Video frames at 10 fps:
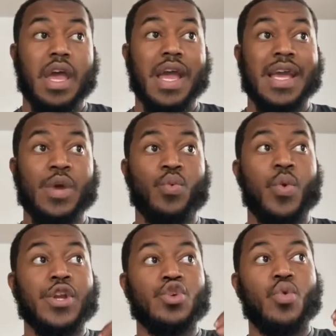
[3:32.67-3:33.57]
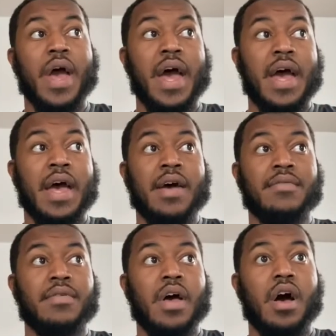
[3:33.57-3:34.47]
And when you
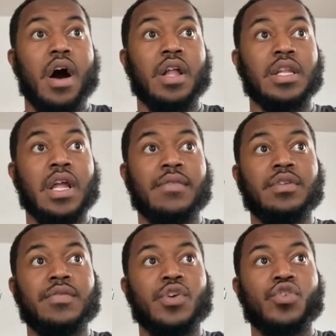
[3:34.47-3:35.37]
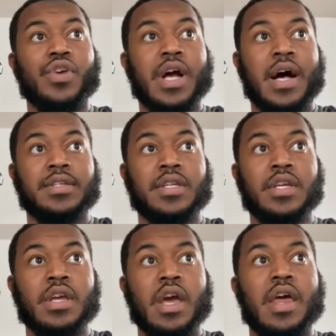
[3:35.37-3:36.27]
have a level of
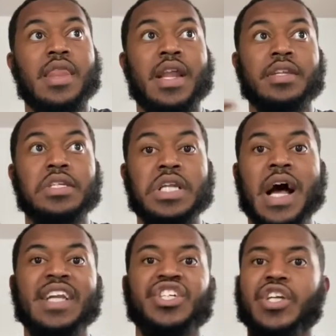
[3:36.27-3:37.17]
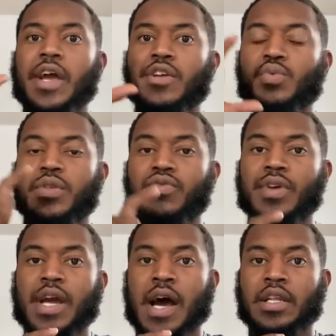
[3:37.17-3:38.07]
curiosity that is not checked with
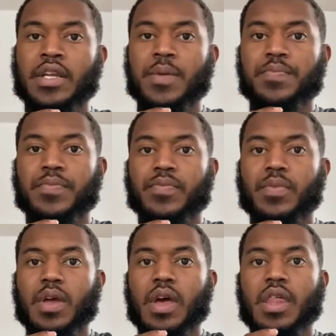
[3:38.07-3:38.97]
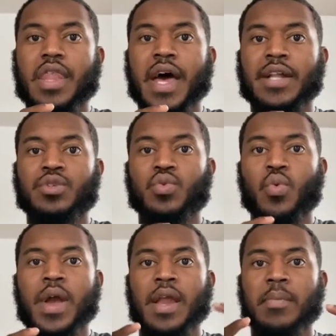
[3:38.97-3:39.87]
reality, that's
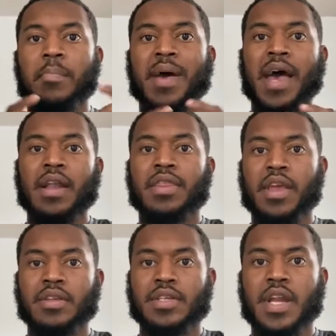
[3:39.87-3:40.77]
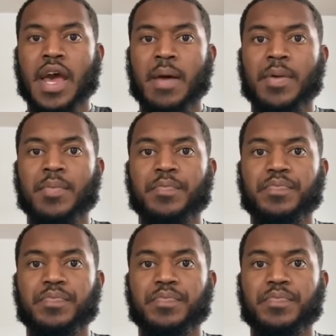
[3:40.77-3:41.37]
when bad things can happen.